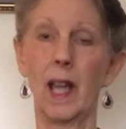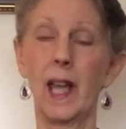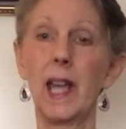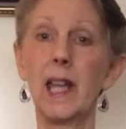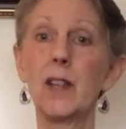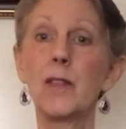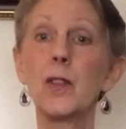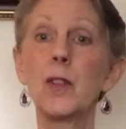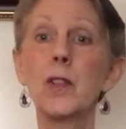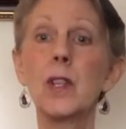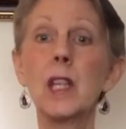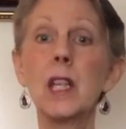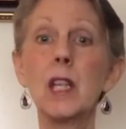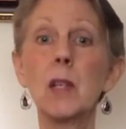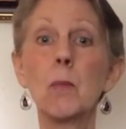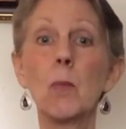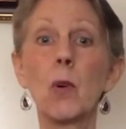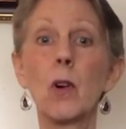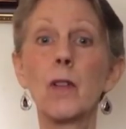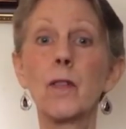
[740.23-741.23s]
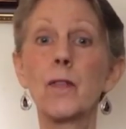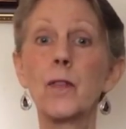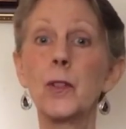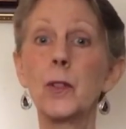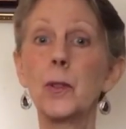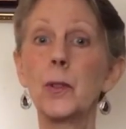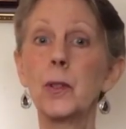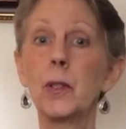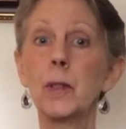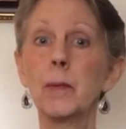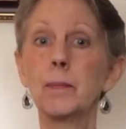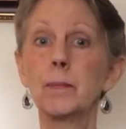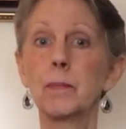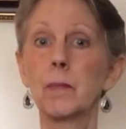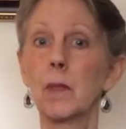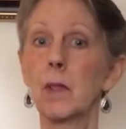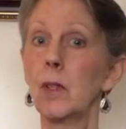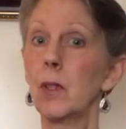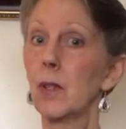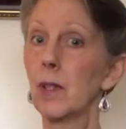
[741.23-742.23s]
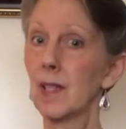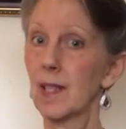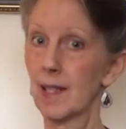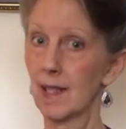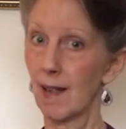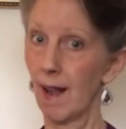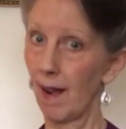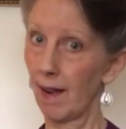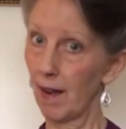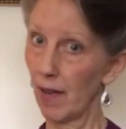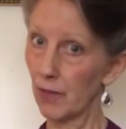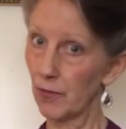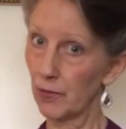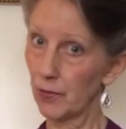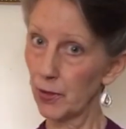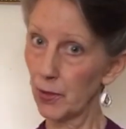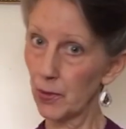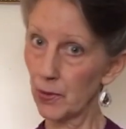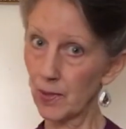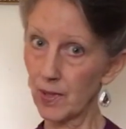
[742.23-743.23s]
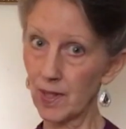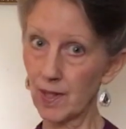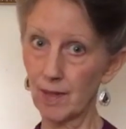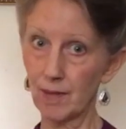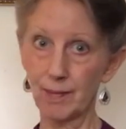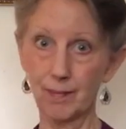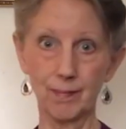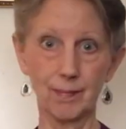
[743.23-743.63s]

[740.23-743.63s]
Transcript: And if you need more food, you can snack on fruits.